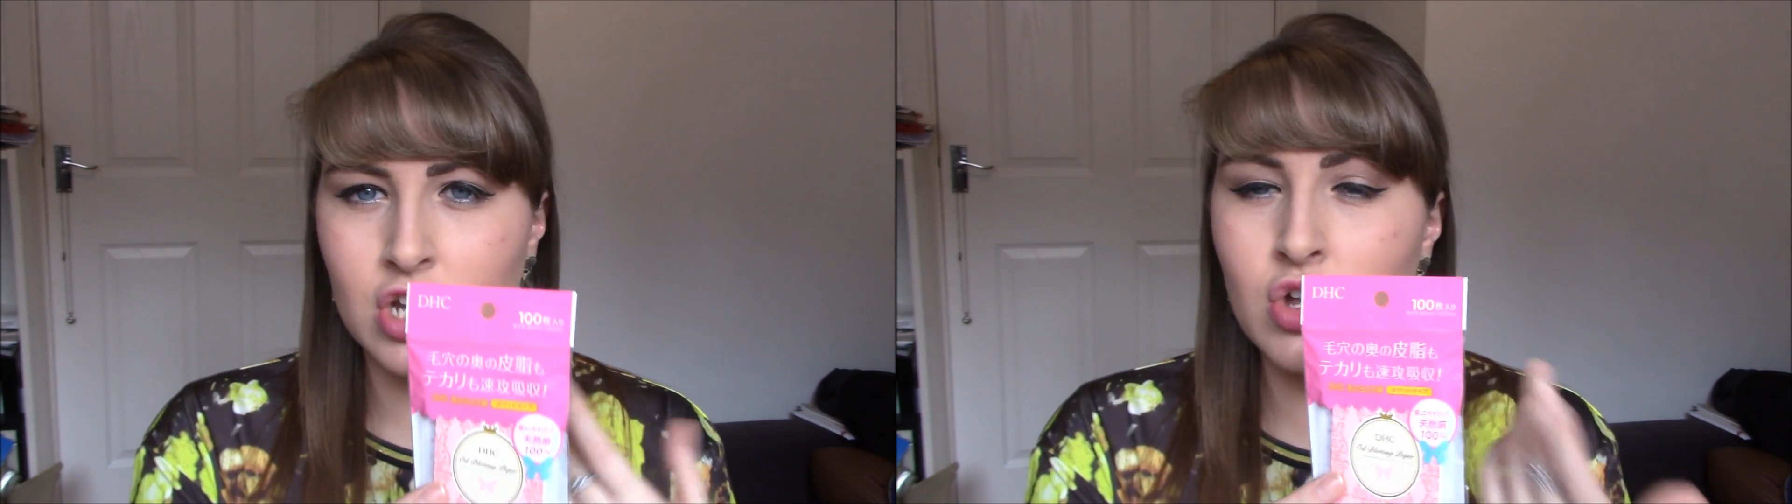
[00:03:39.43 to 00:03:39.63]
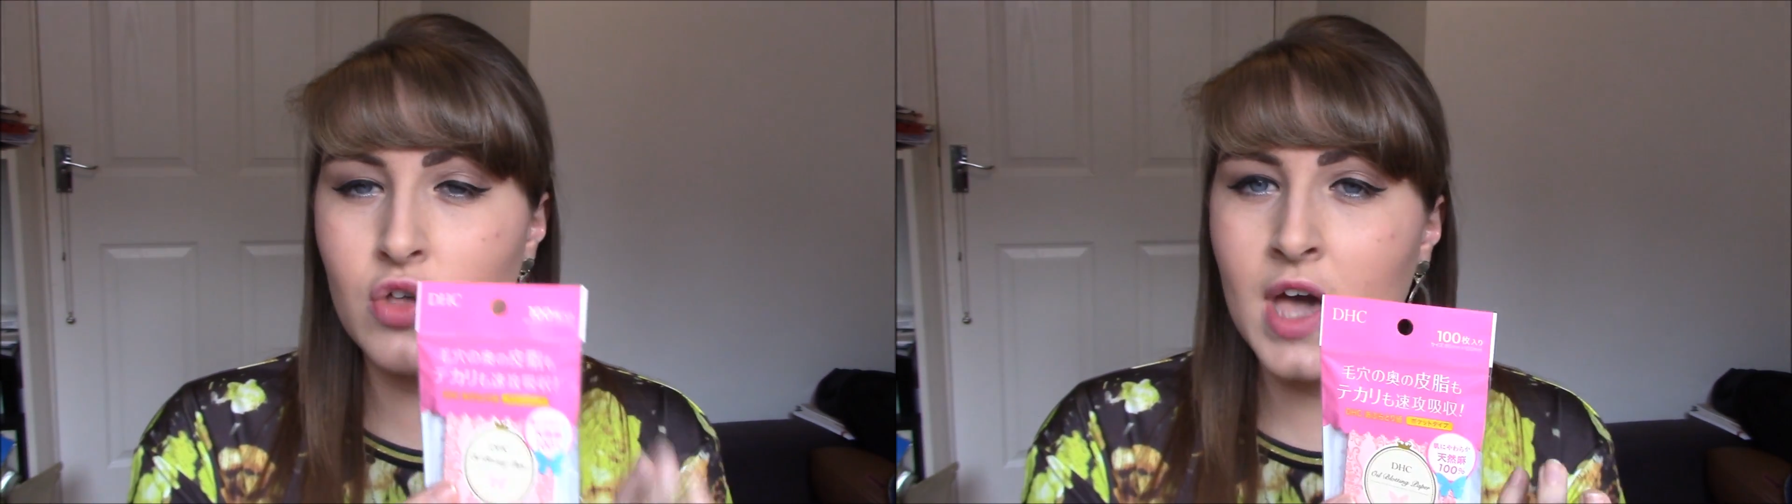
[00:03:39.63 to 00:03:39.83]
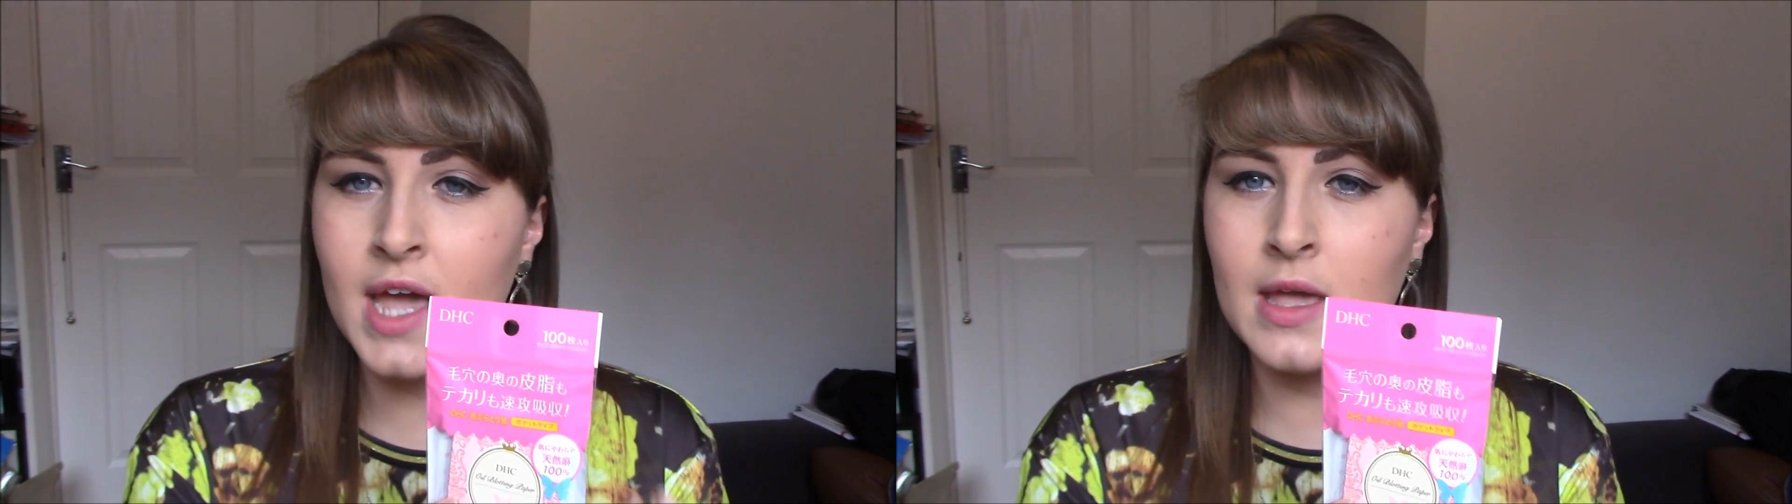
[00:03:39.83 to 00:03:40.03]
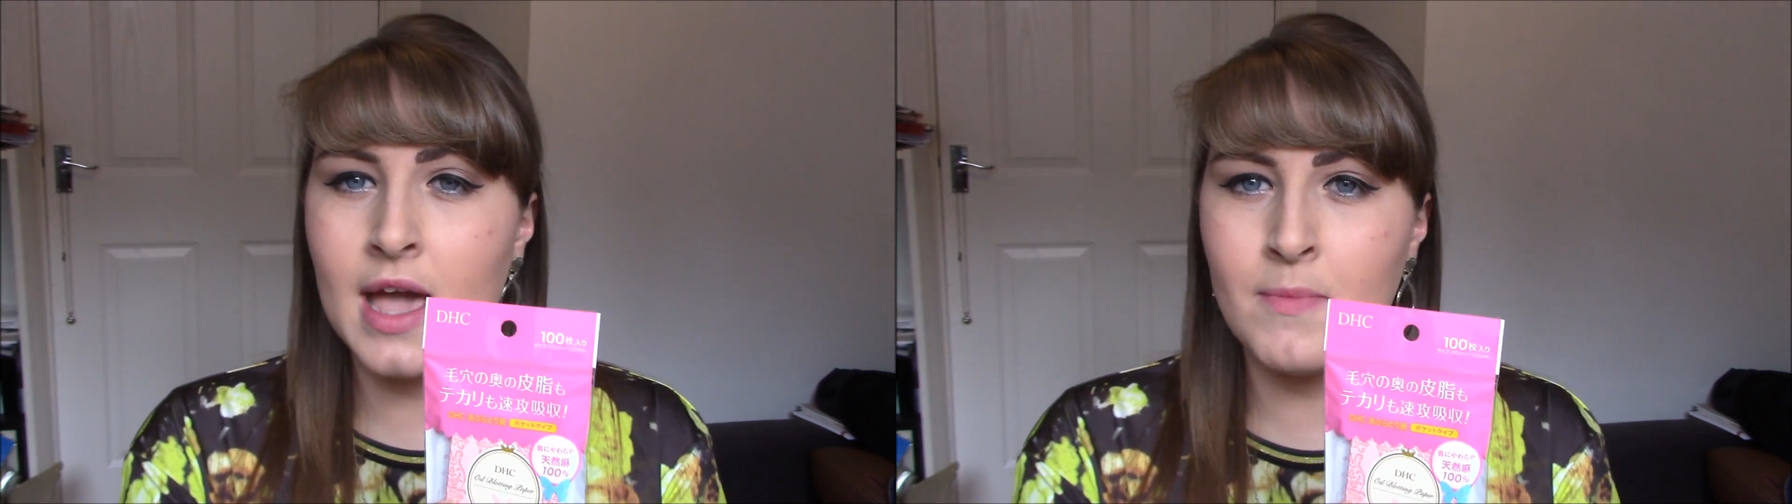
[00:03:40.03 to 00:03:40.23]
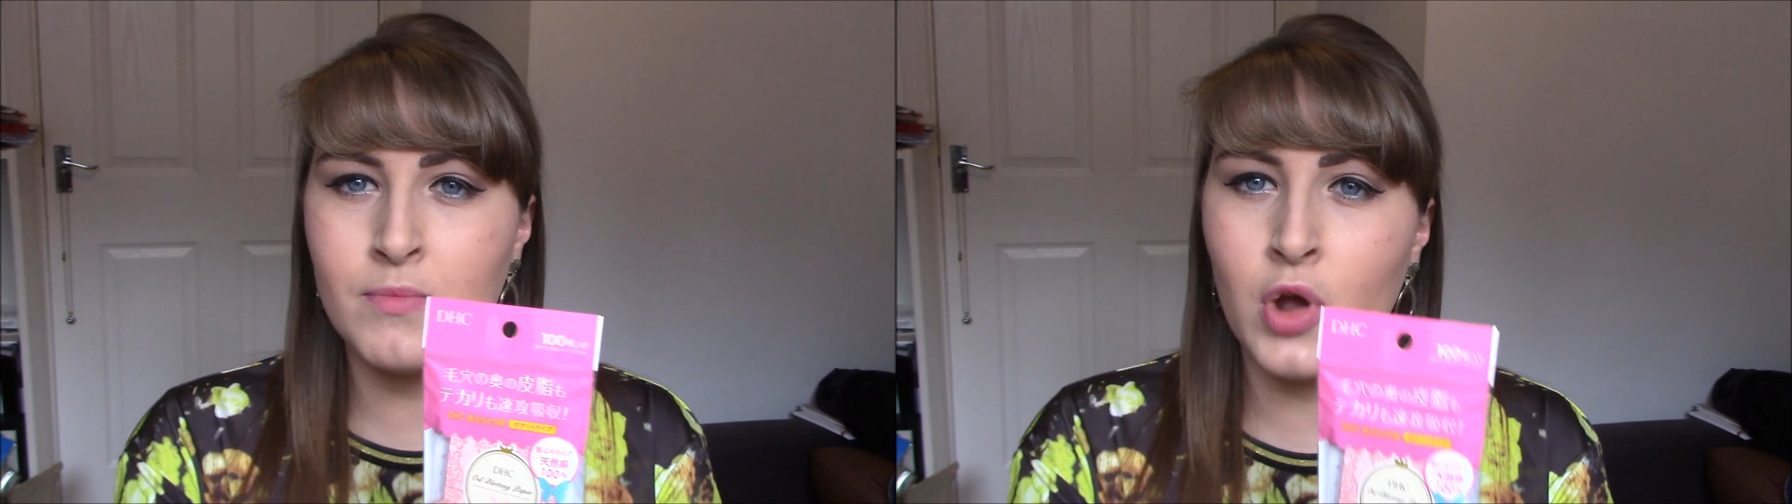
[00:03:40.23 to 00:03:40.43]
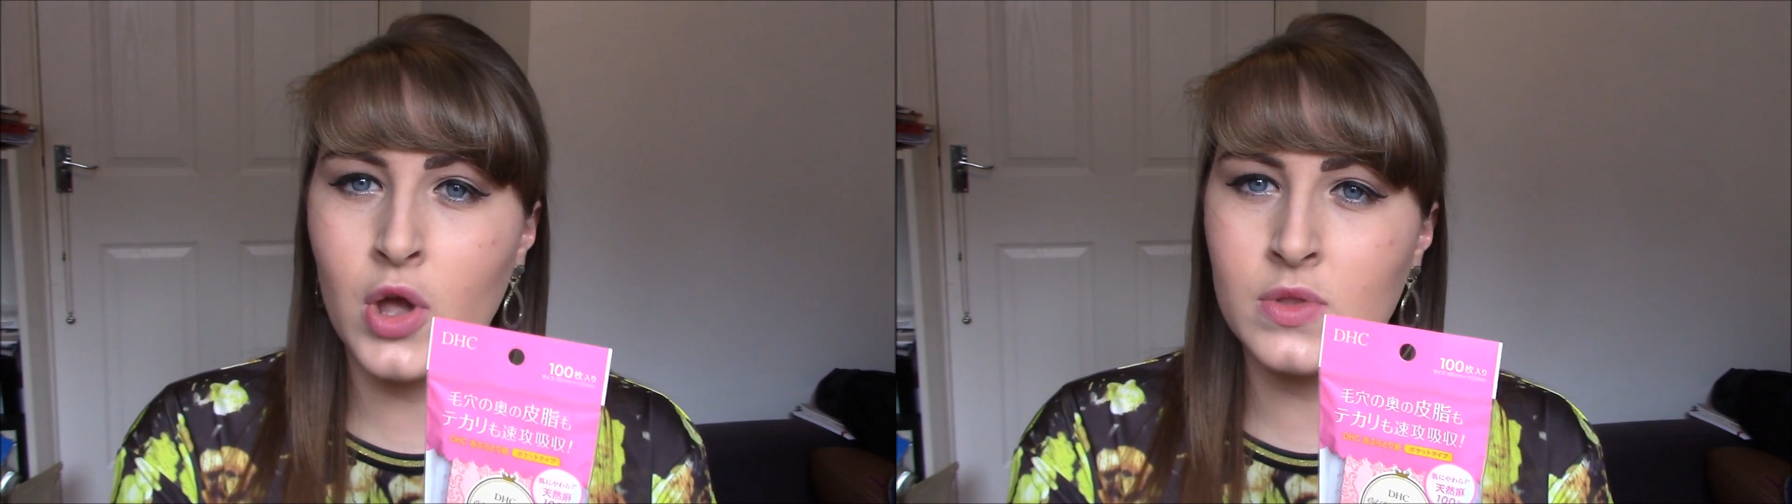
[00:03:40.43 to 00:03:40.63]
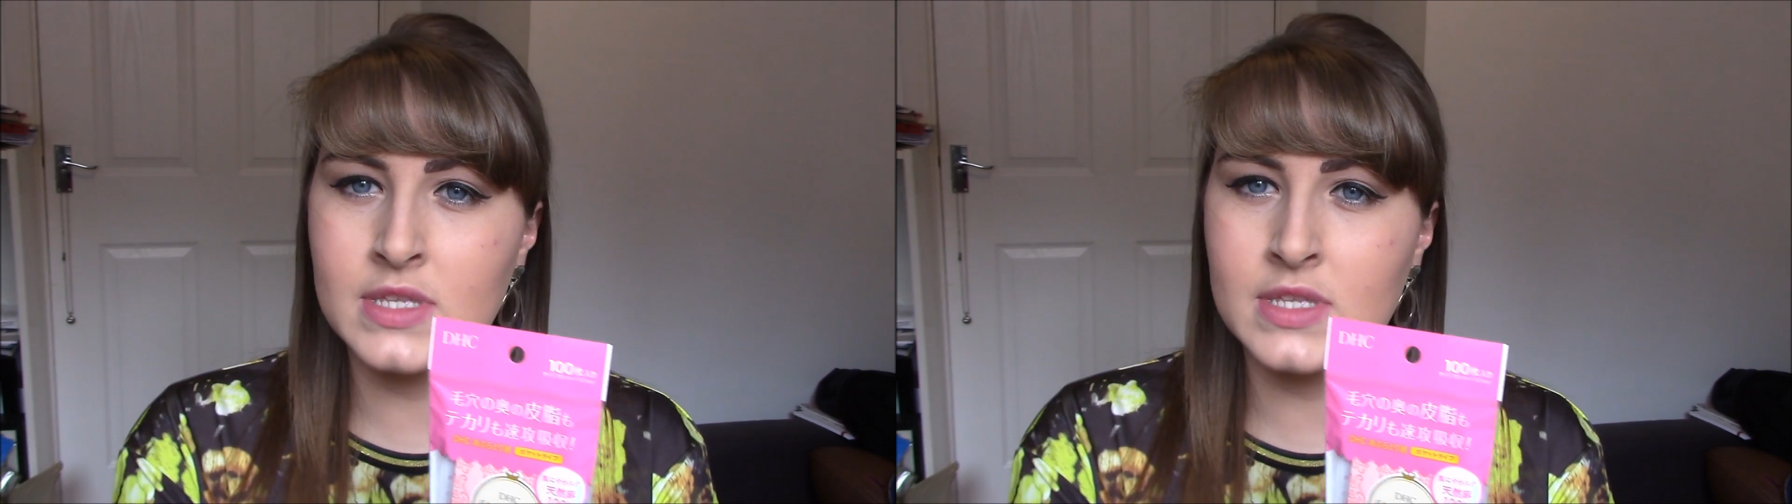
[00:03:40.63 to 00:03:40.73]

Not that I am prone